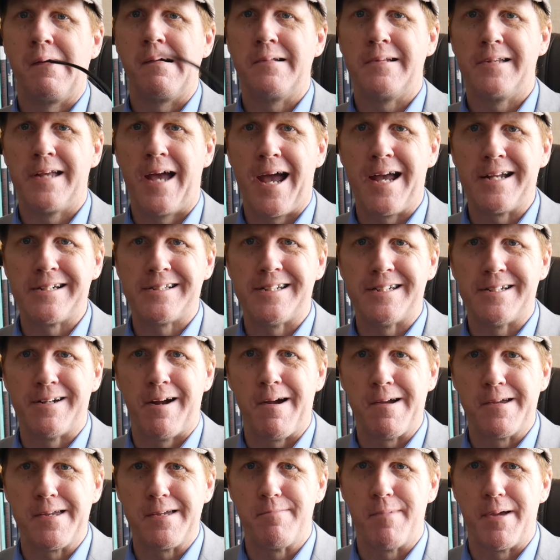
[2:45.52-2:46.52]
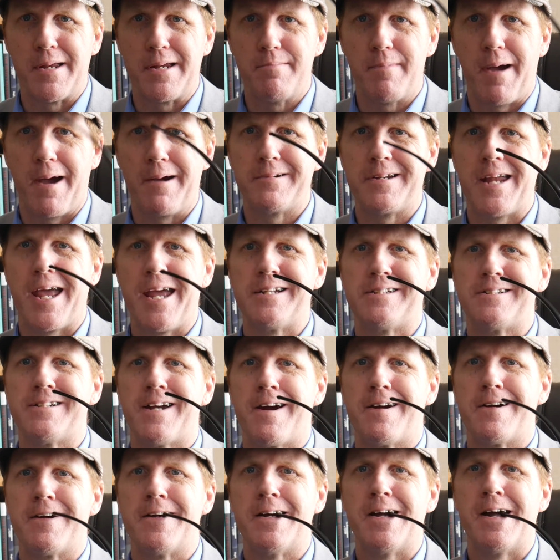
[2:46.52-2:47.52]
that's an argument about
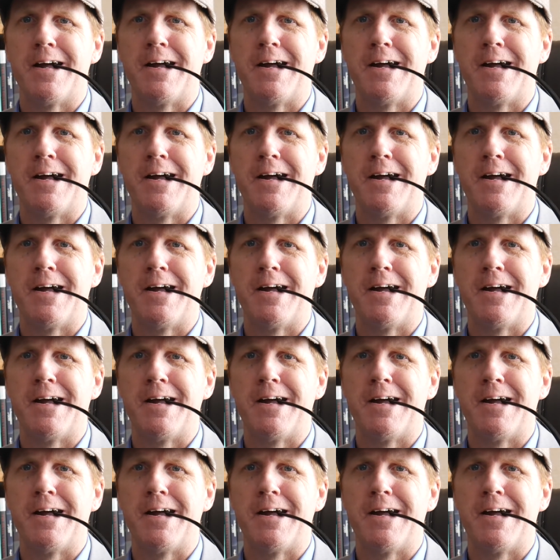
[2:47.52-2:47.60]
nature.